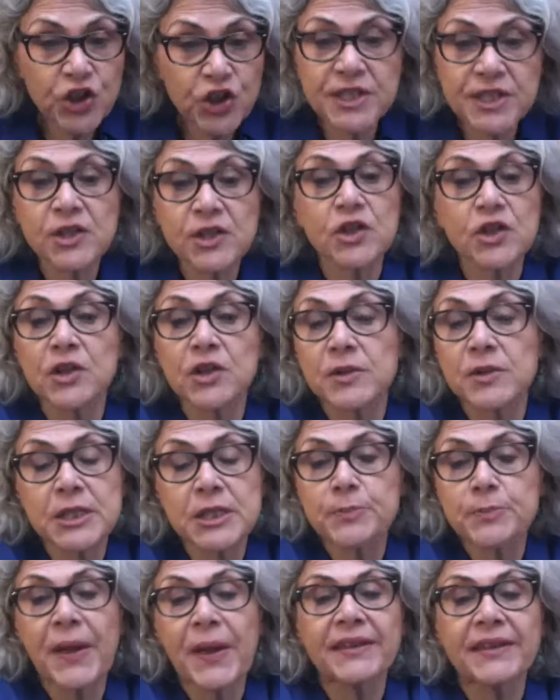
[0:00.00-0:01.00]
just
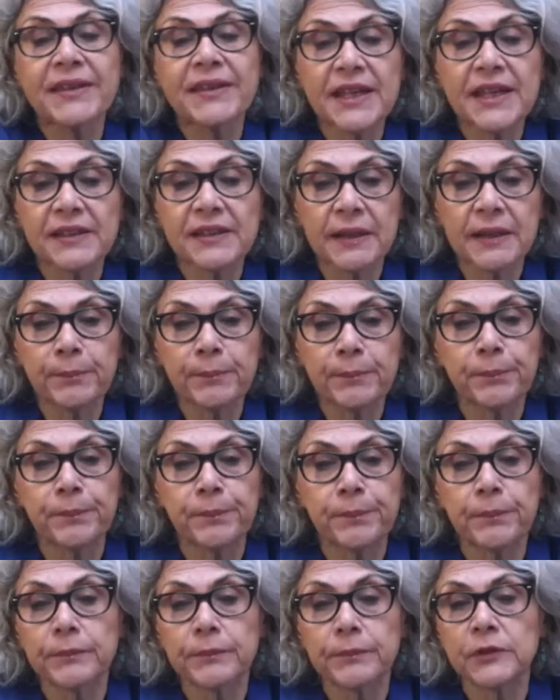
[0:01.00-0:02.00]
spending the
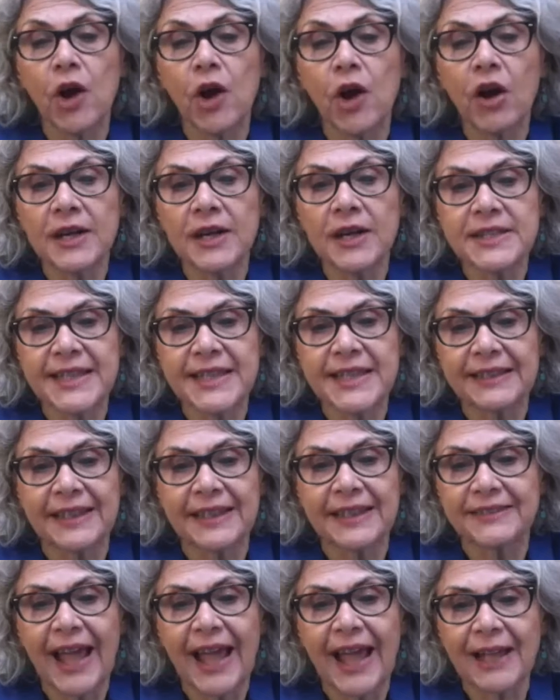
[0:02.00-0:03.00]
dollars
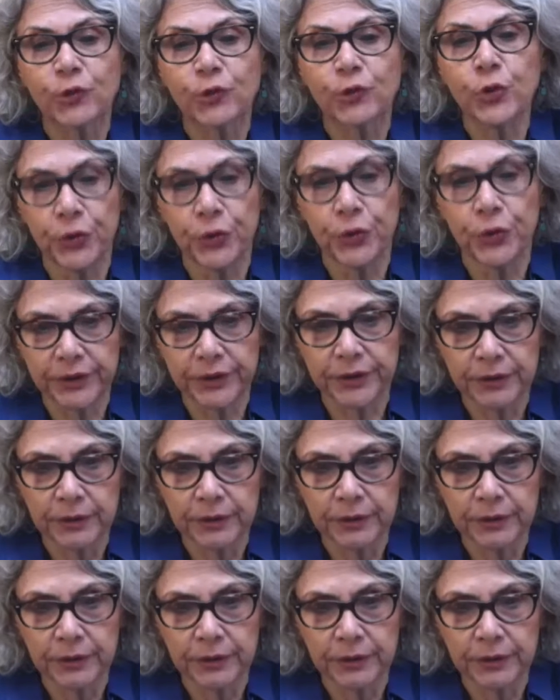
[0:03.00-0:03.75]
that the dad took.